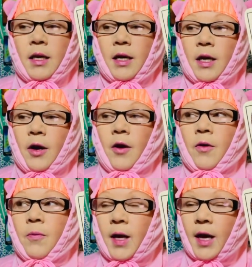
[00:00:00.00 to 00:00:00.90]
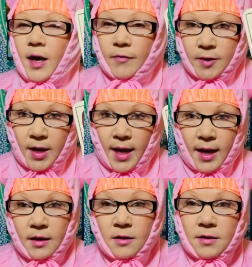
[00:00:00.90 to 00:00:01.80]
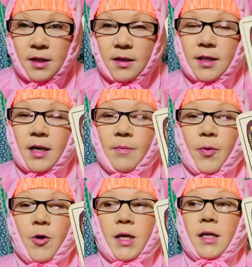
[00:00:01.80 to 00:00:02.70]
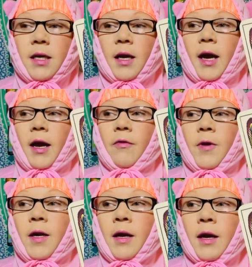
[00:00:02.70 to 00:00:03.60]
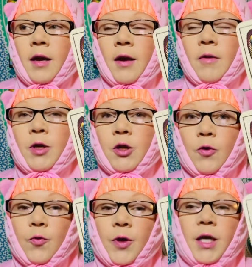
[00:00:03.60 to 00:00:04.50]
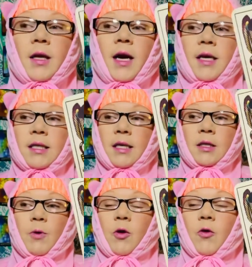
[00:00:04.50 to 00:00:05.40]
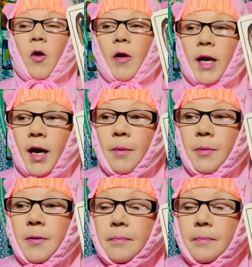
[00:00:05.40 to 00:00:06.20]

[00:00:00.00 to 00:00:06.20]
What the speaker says: You know, we have to adult at some point in life, and we don't realize as we're growing up